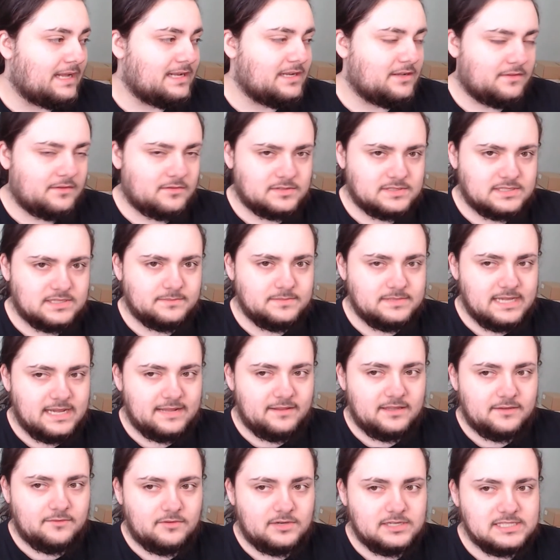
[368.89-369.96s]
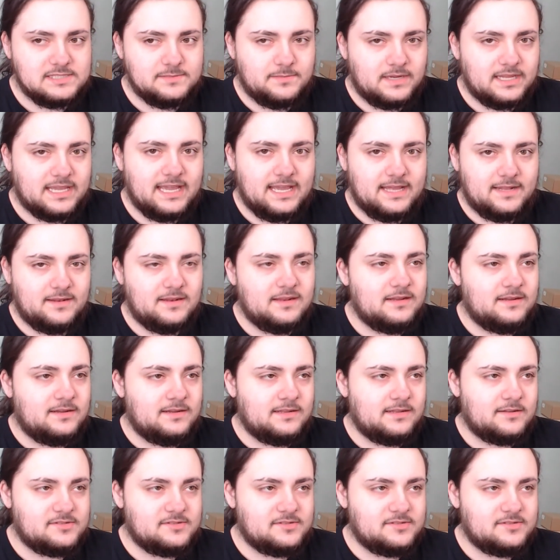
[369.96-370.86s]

i know there are some deadly ones but again